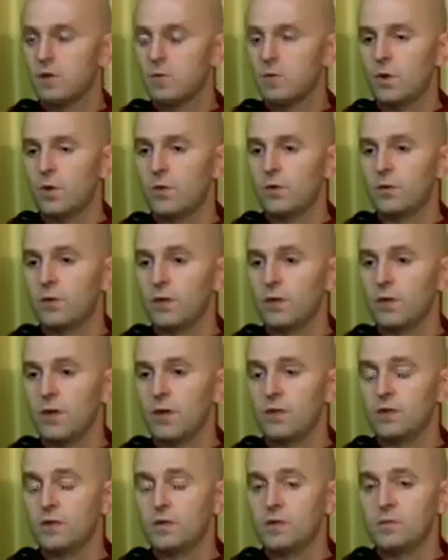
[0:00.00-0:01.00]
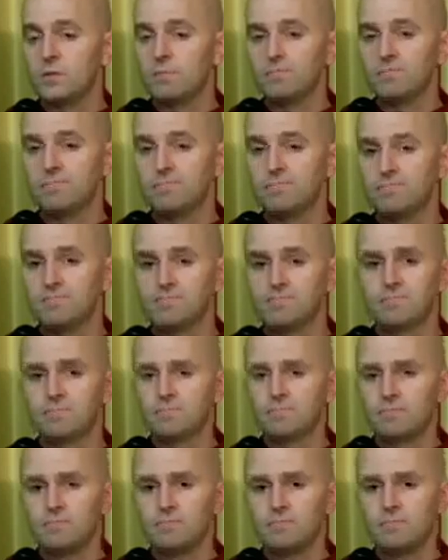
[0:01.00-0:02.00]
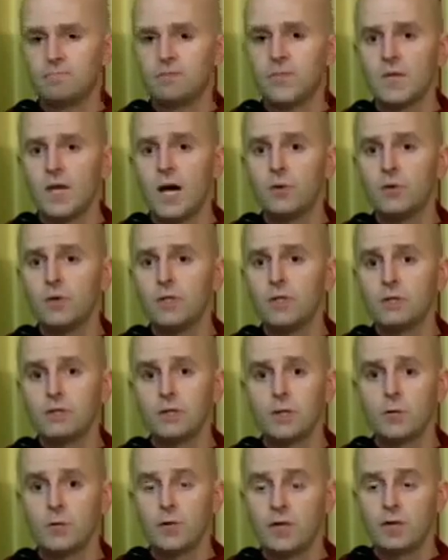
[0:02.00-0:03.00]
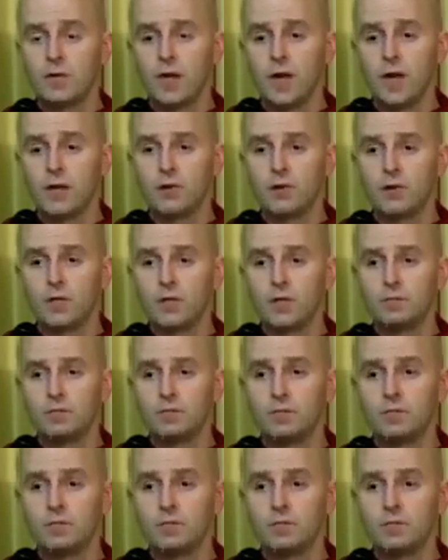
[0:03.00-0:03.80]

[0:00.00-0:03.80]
when we realize how easily we get angry,